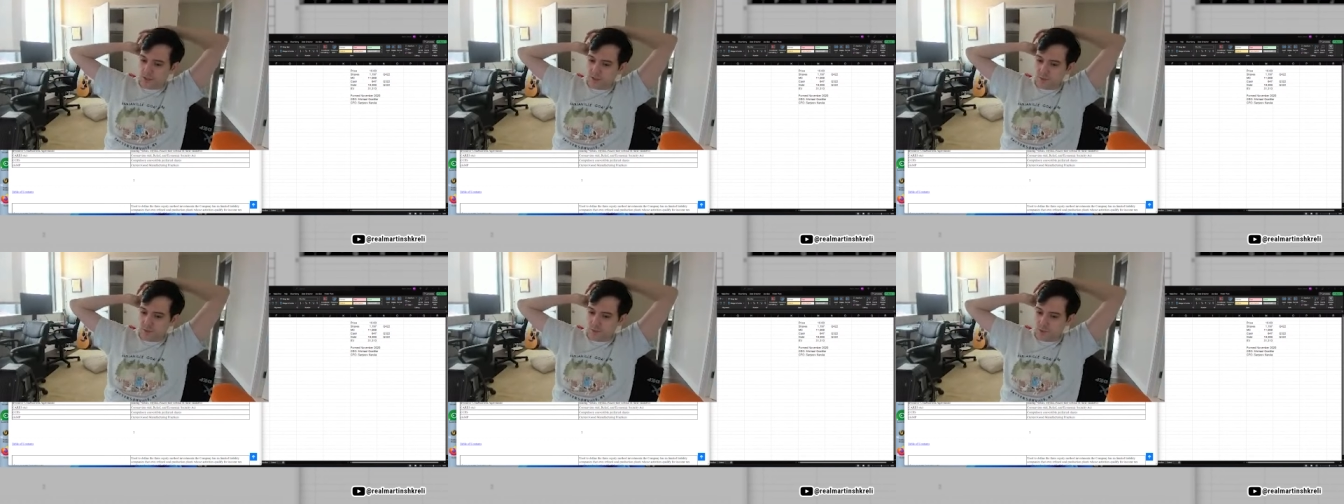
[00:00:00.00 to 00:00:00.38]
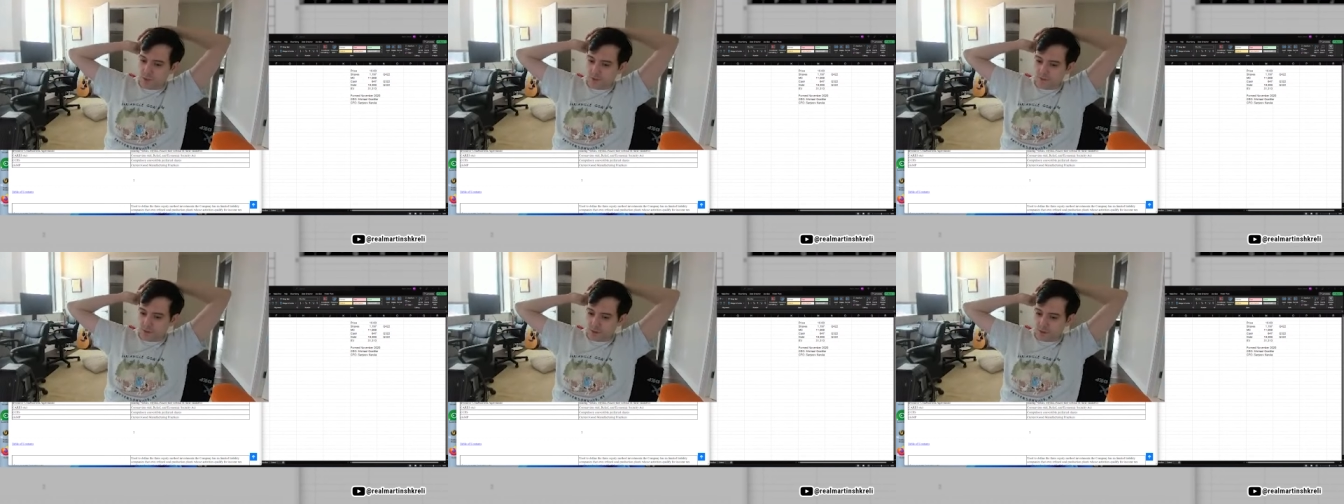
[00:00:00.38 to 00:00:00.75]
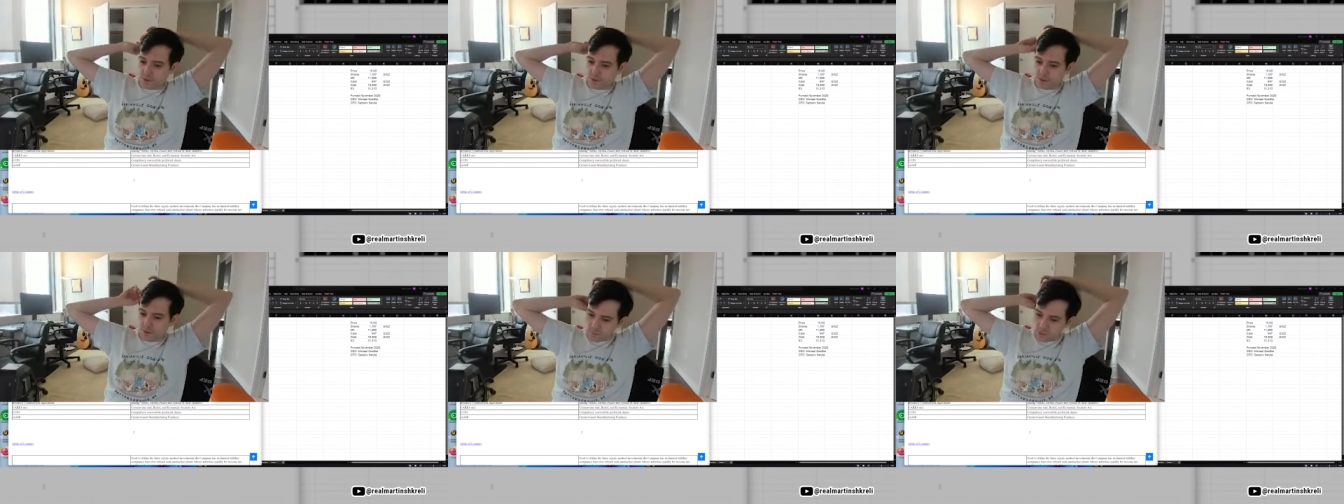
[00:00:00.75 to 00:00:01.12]
them one after
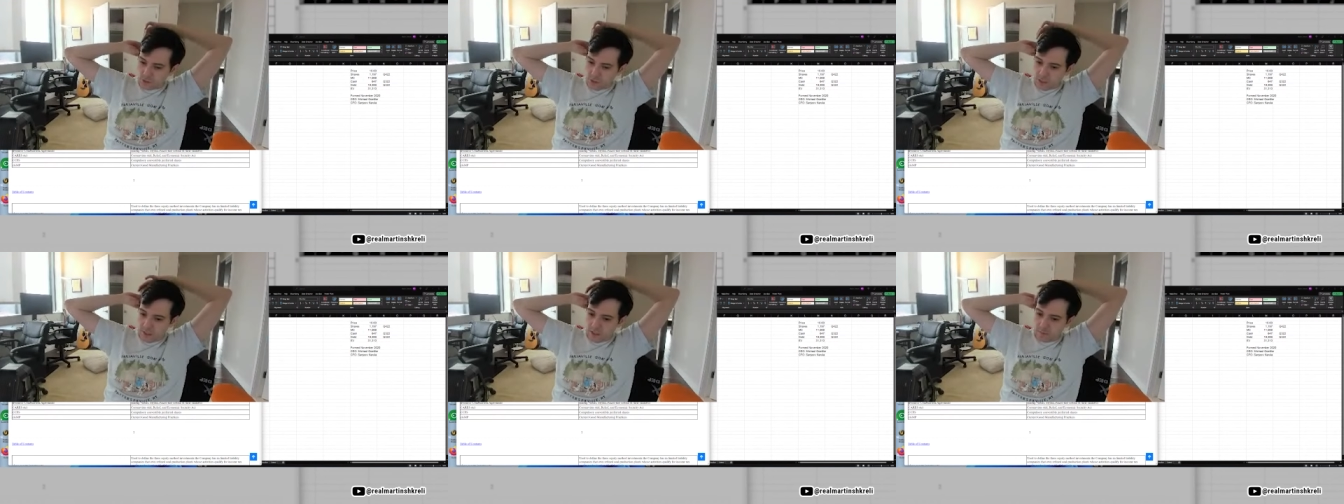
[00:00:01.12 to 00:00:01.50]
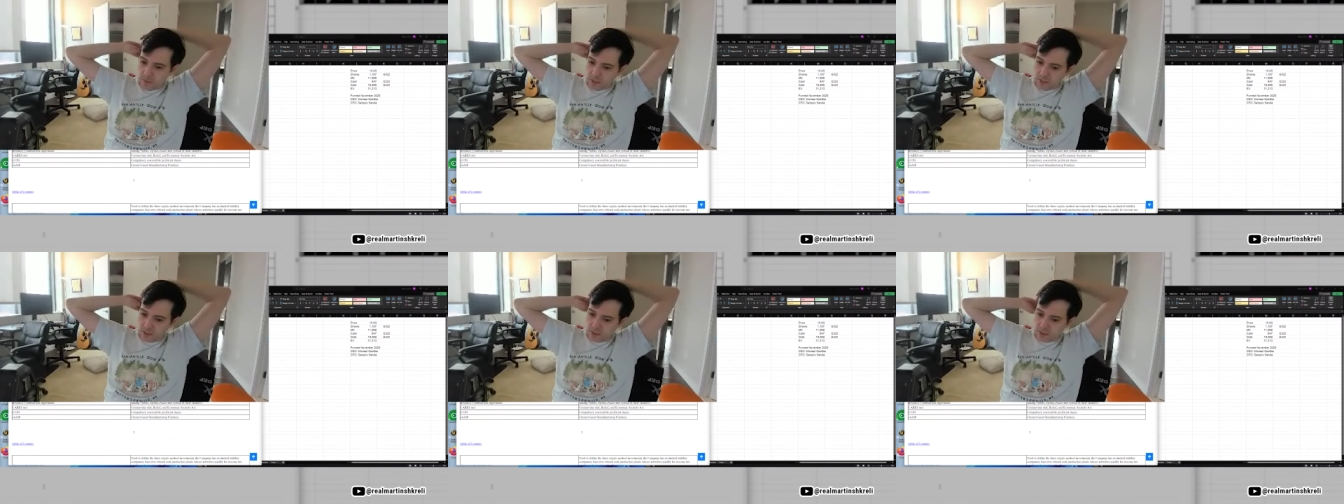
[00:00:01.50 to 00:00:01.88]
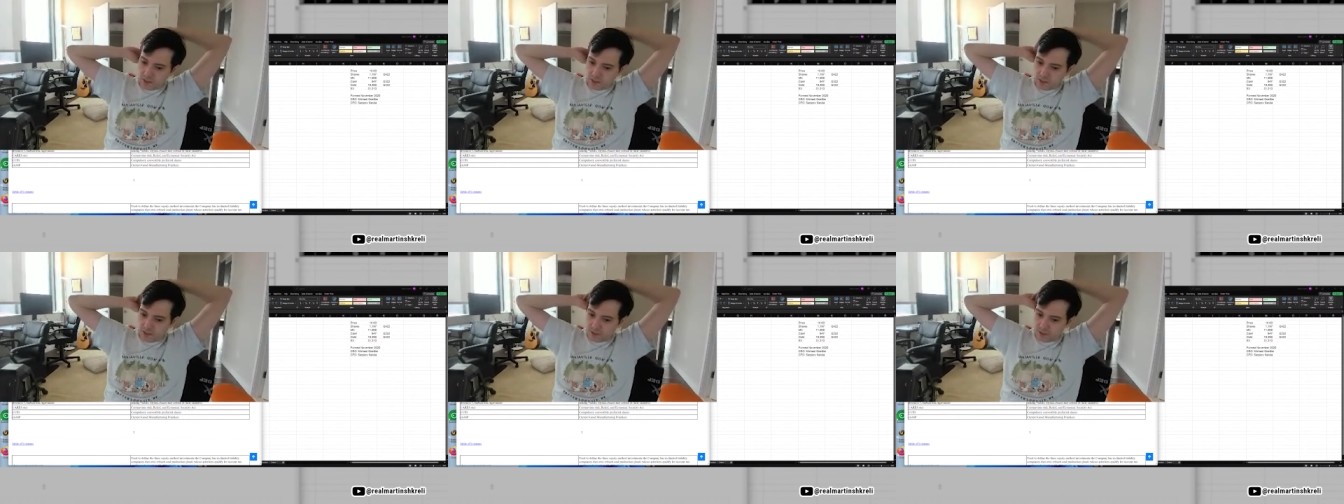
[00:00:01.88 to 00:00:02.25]
another. Canadian banks
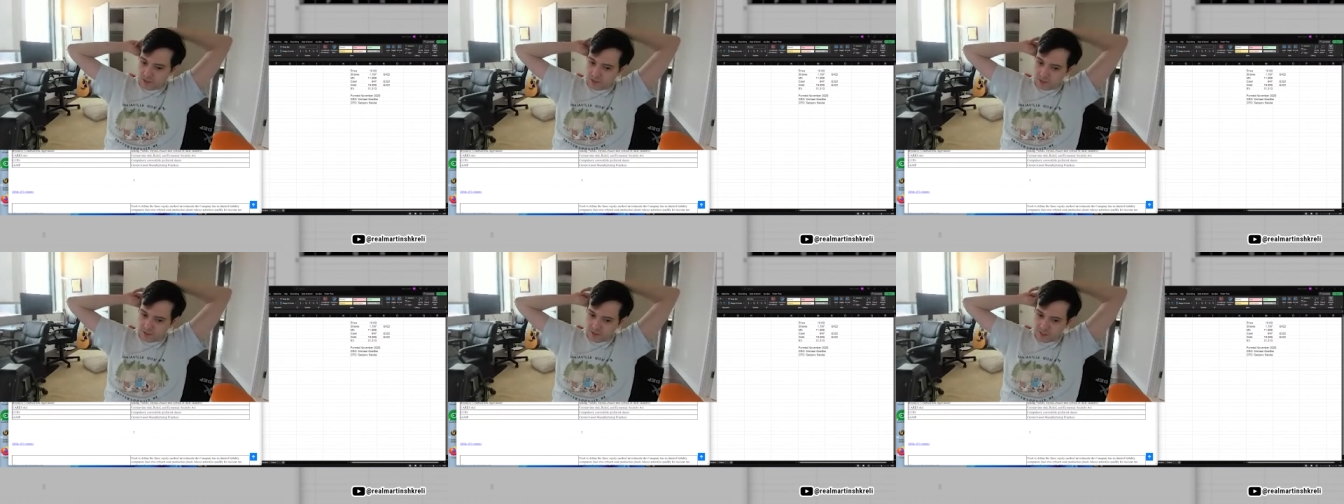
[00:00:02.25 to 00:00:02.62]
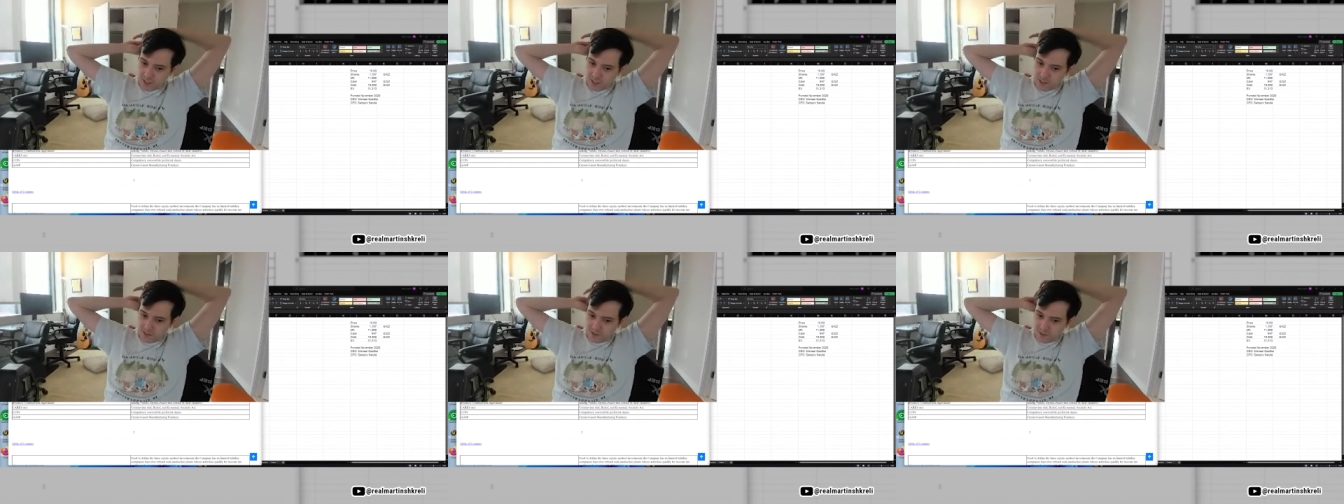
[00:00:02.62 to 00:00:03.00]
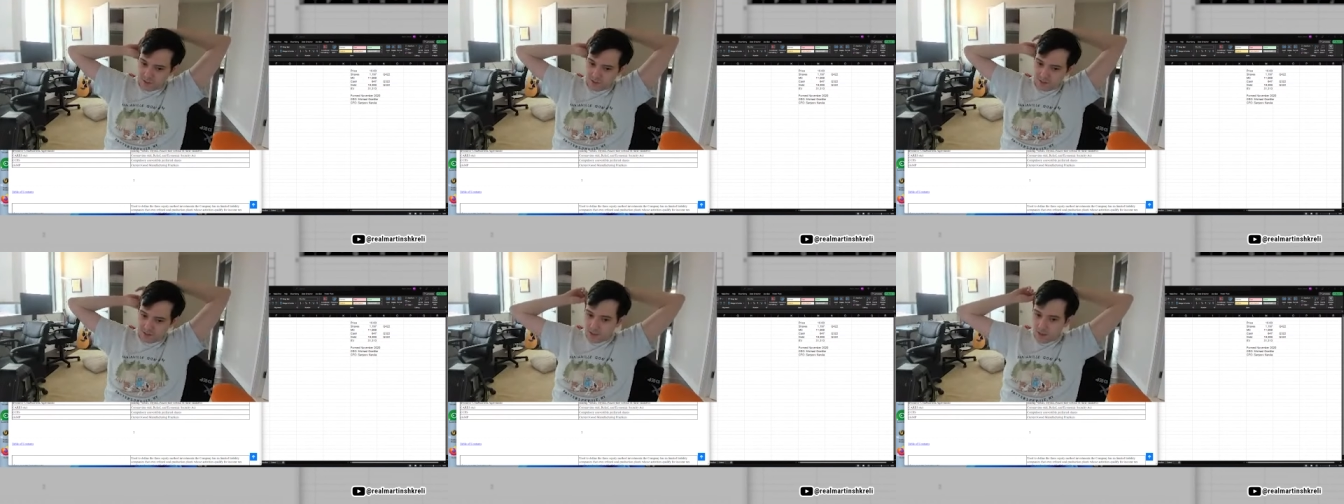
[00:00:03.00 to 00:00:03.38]
are, are solid, right?